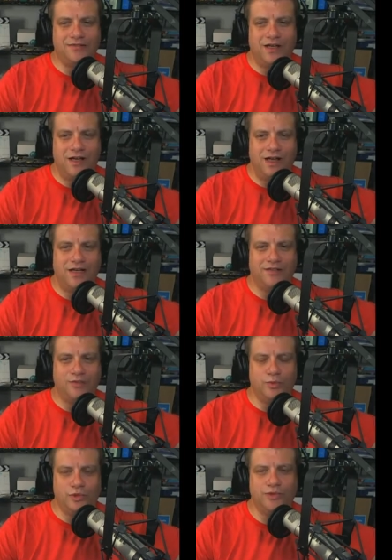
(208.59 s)
hides
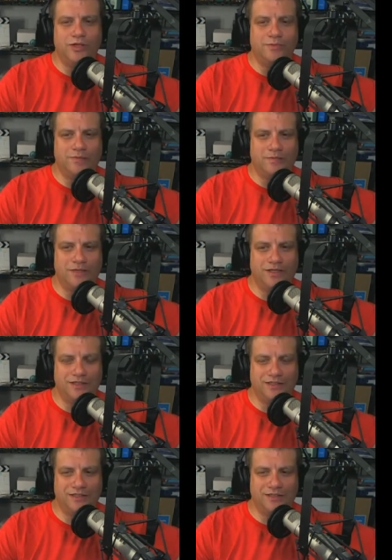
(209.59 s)
will come up with at
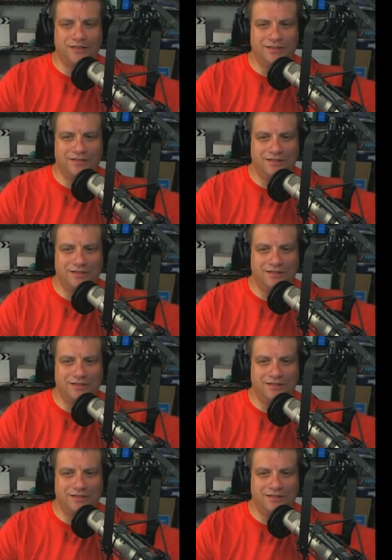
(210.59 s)
least